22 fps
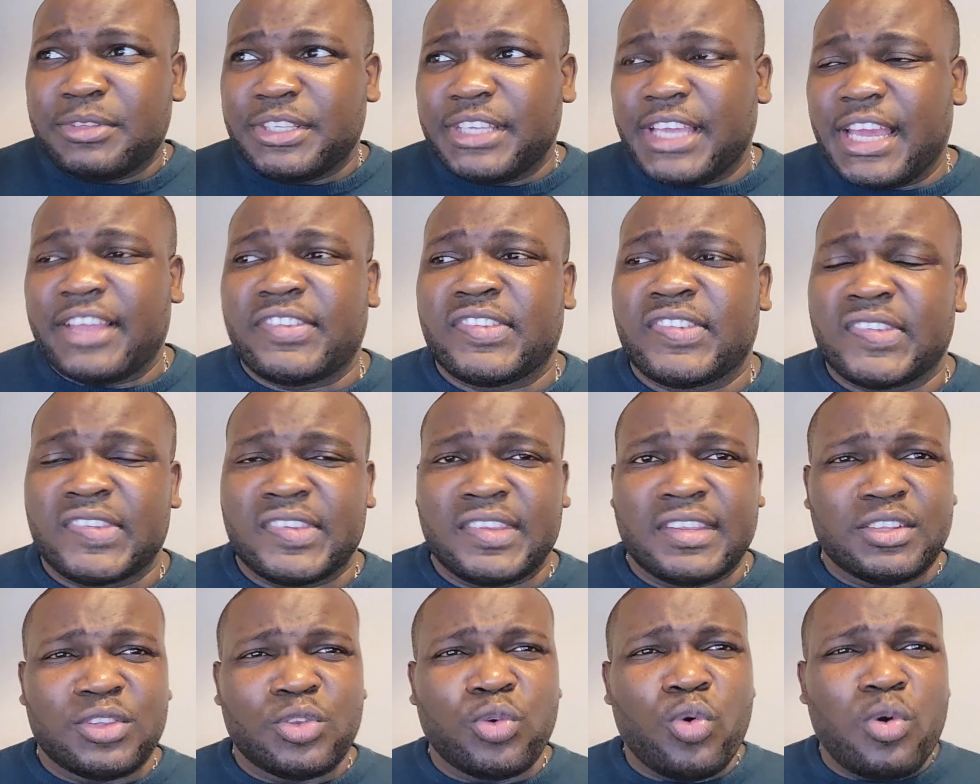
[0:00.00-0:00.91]

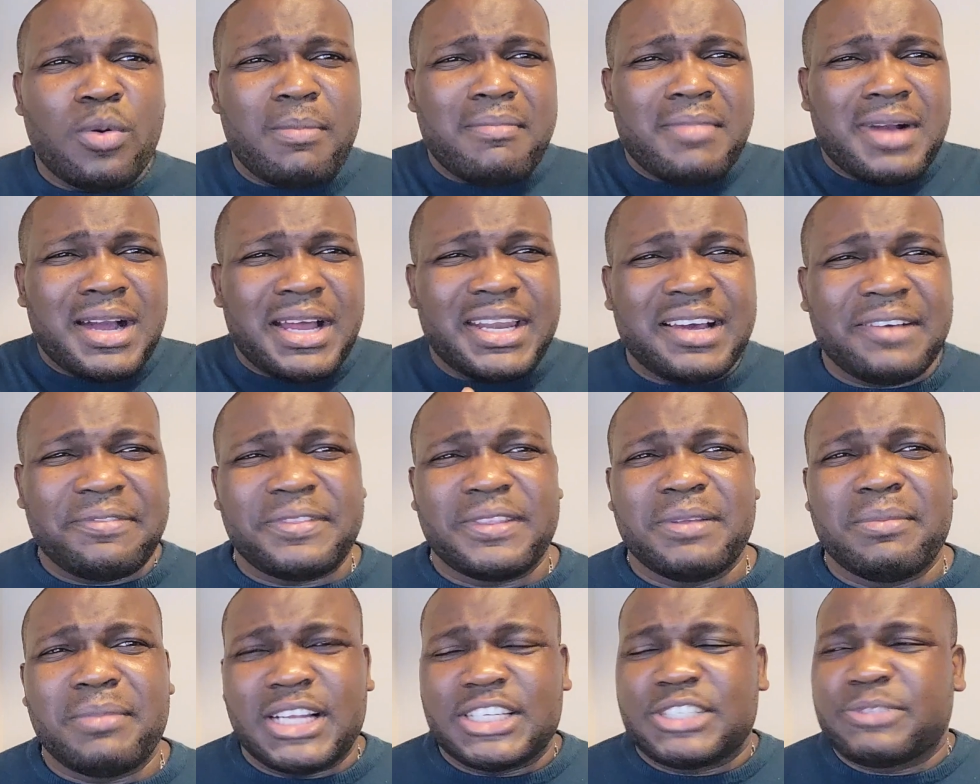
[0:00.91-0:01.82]
yes, two man of
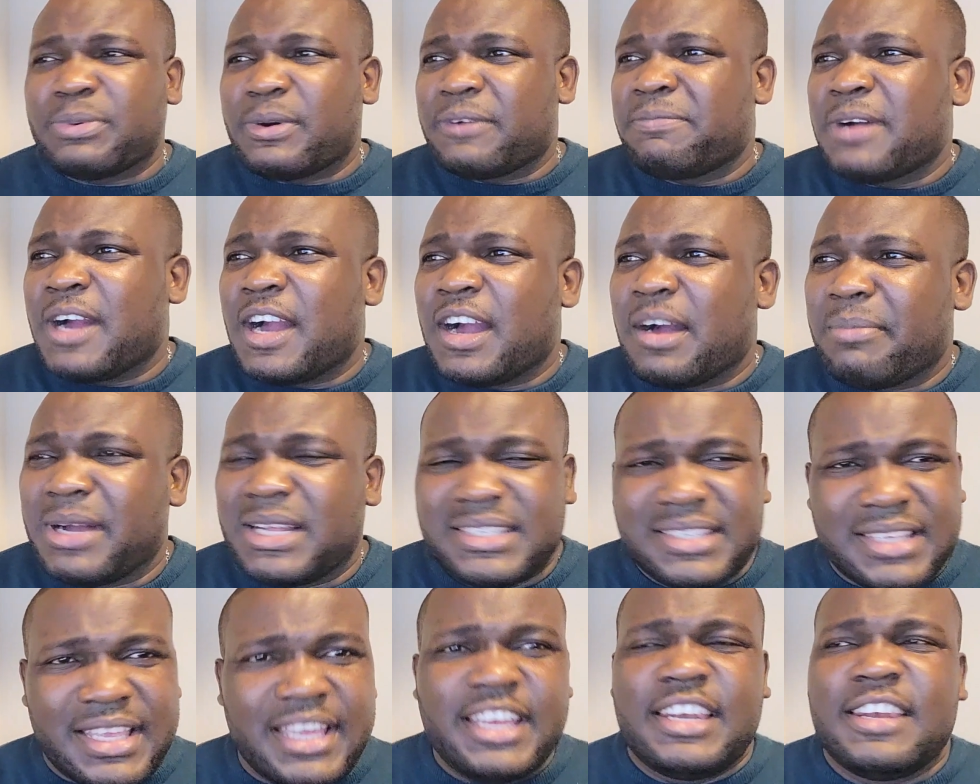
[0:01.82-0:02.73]
the match
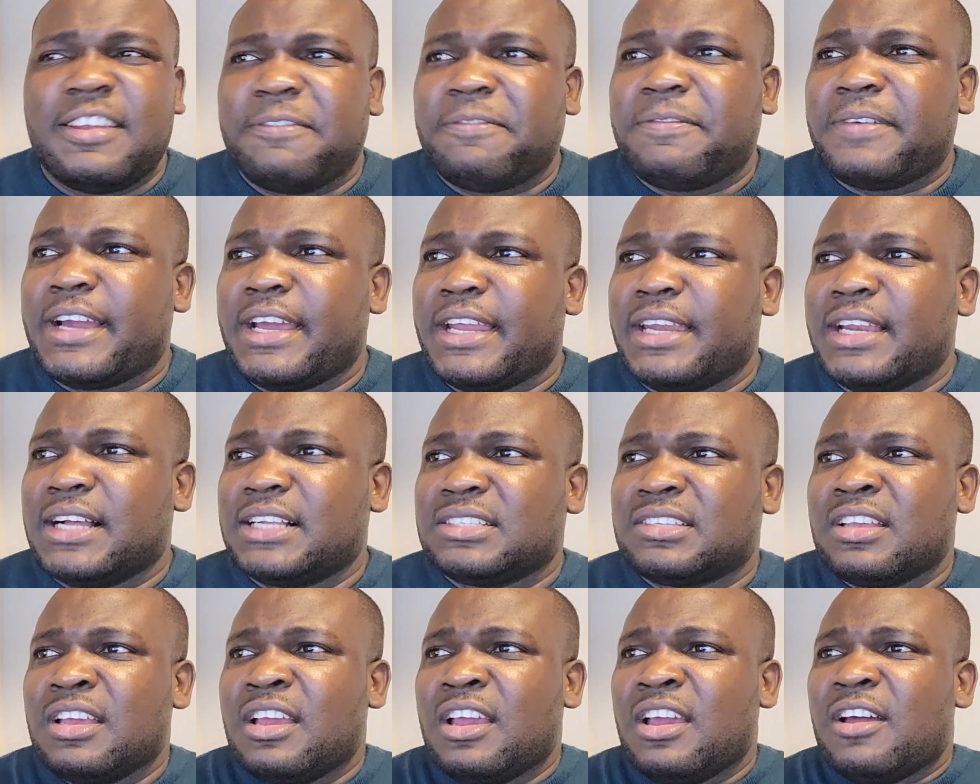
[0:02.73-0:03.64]
performance in the
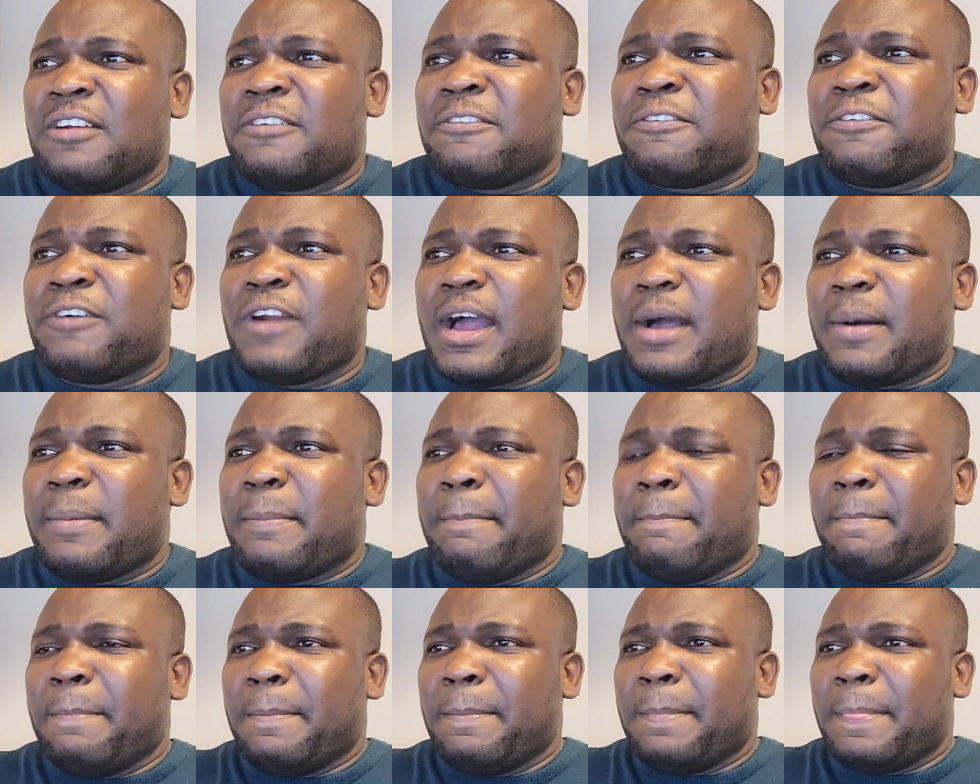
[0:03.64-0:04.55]
finals
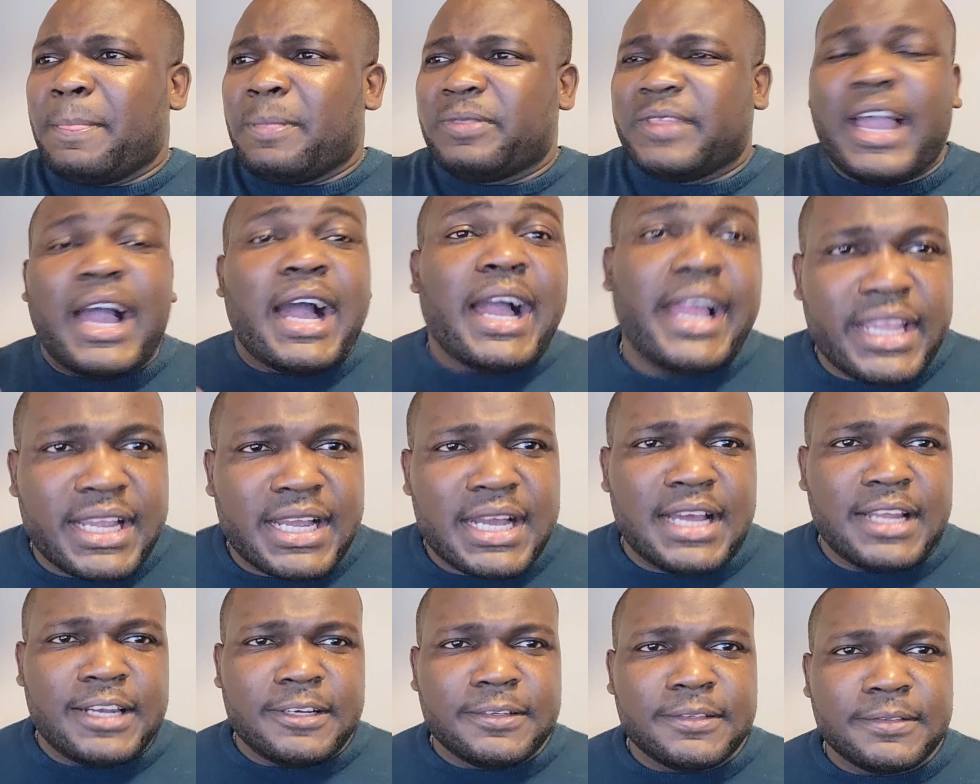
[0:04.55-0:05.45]
from the
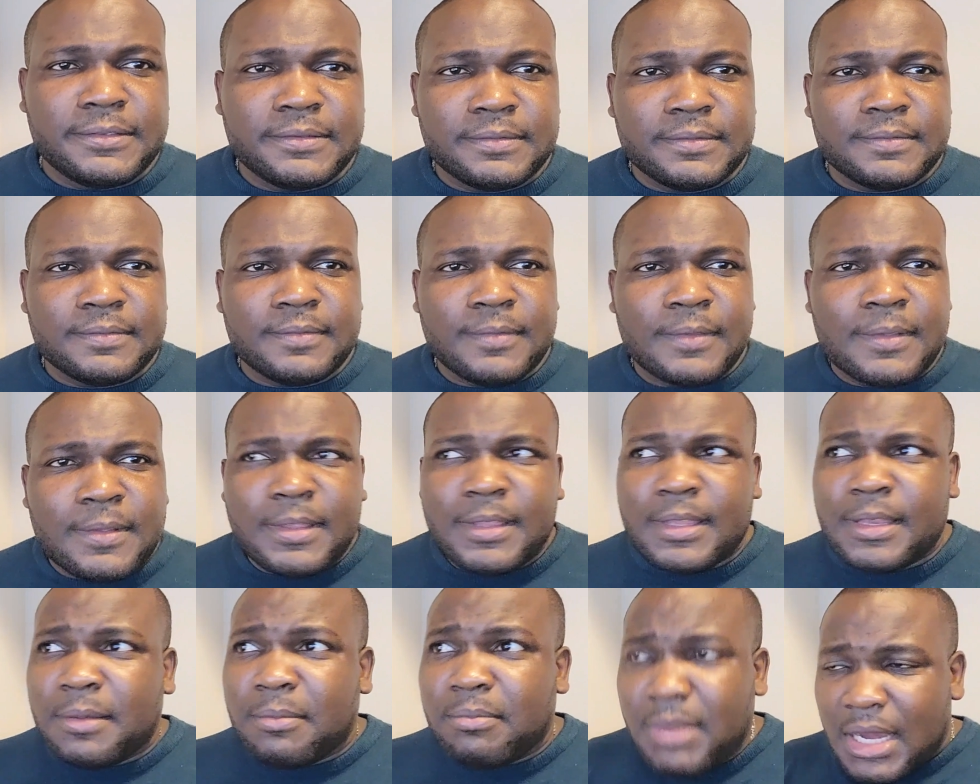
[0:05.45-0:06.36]
icon,
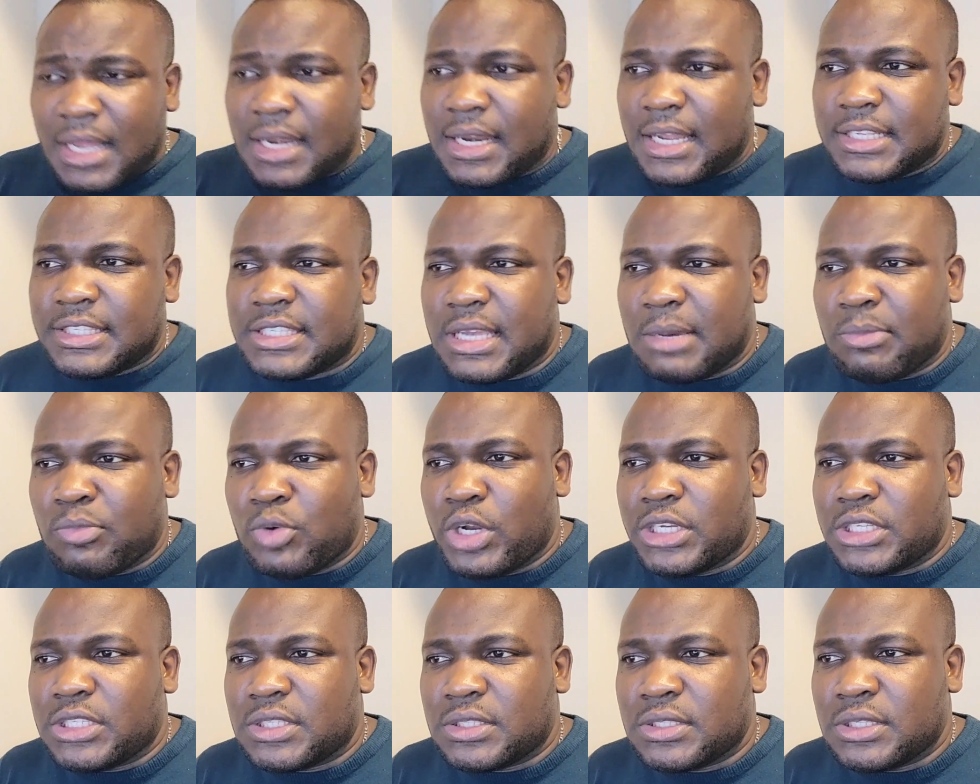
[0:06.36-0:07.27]
Marlon
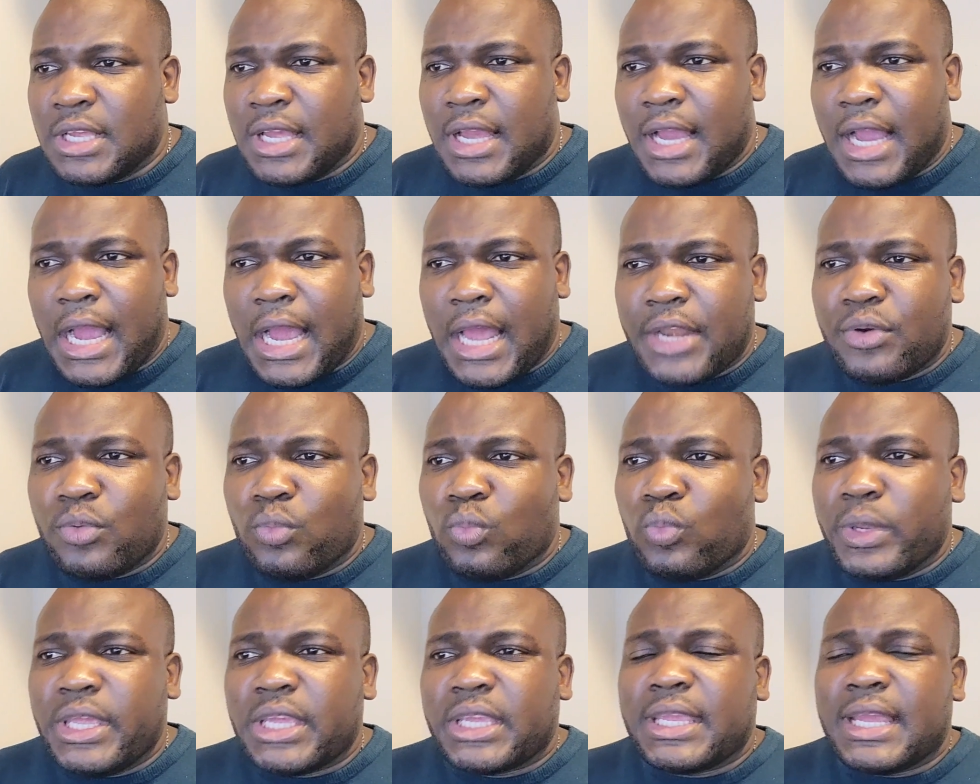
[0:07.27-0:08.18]
Samuels.
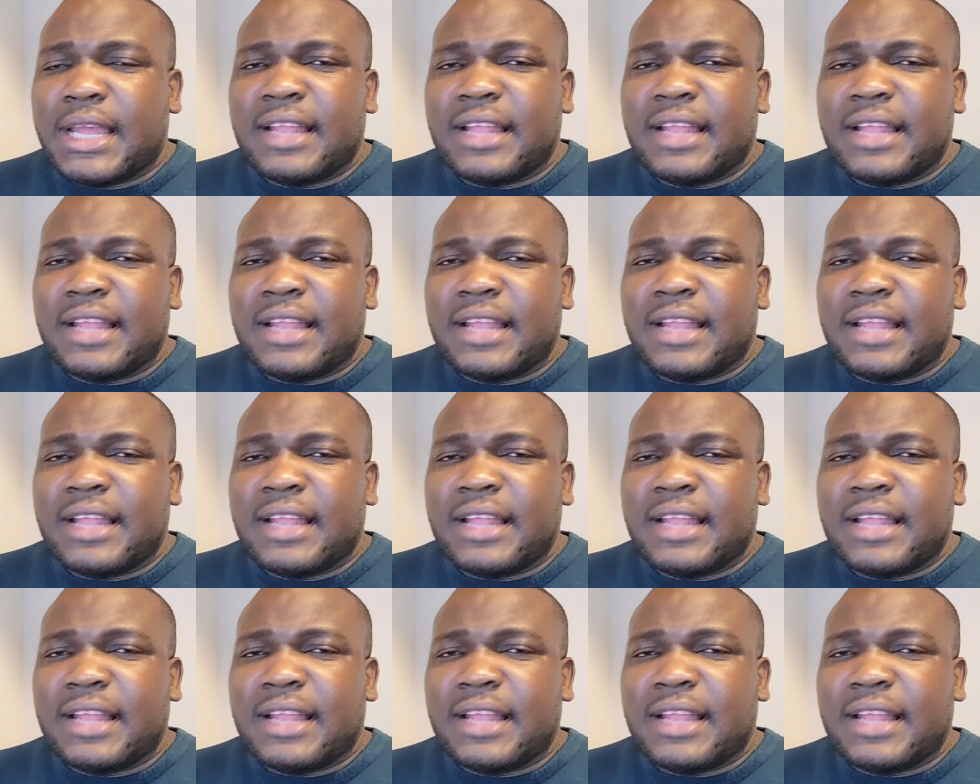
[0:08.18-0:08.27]
And we